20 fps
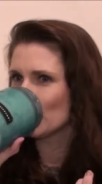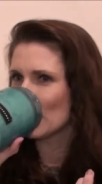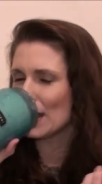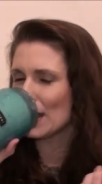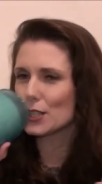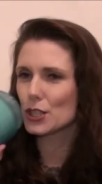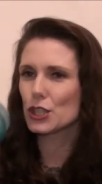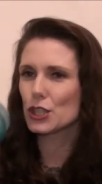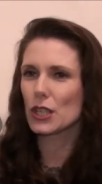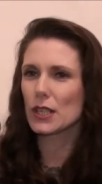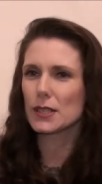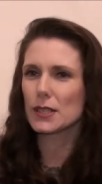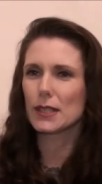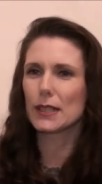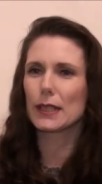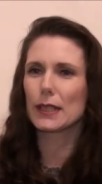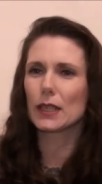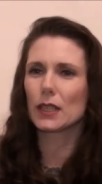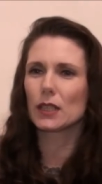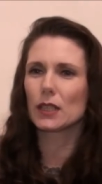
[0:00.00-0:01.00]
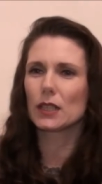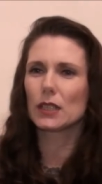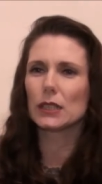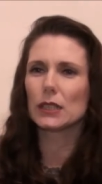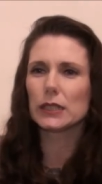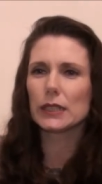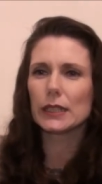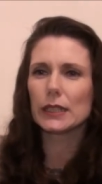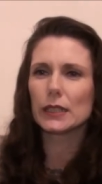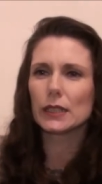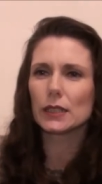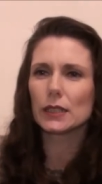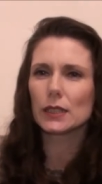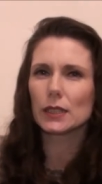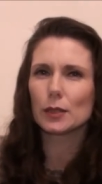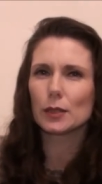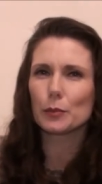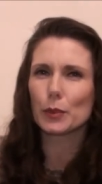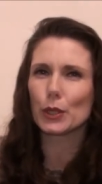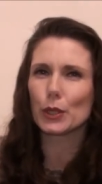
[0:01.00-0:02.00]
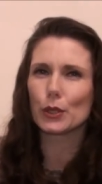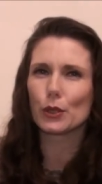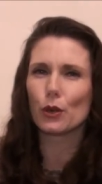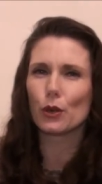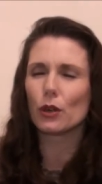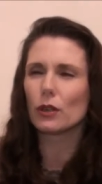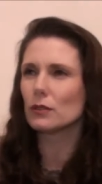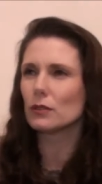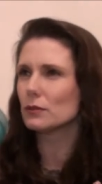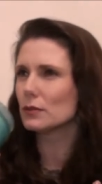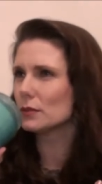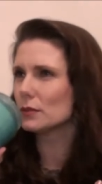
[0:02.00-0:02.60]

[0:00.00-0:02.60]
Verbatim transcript: It's just like clean but not